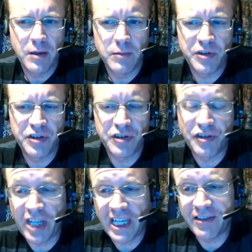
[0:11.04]
which is a
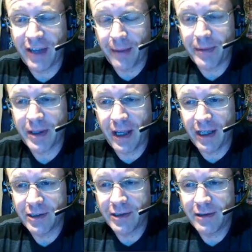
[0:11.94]
change
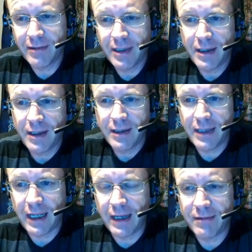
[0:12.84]
application.
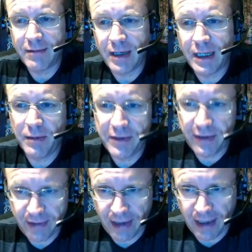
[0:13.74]
Now, I always
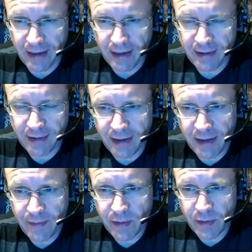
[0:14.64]
assign this, and
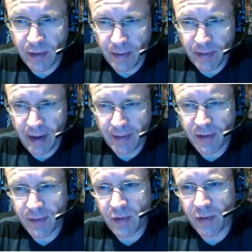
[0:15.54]
individuals always have
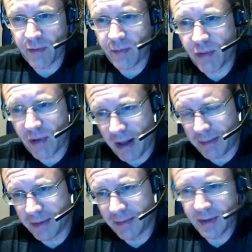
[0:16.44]
some sort of
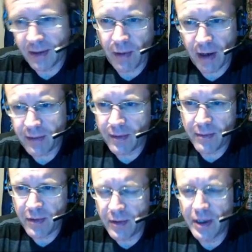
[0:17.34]
problem, and I walk them
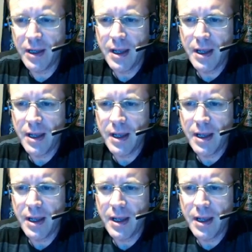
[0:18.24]
through it.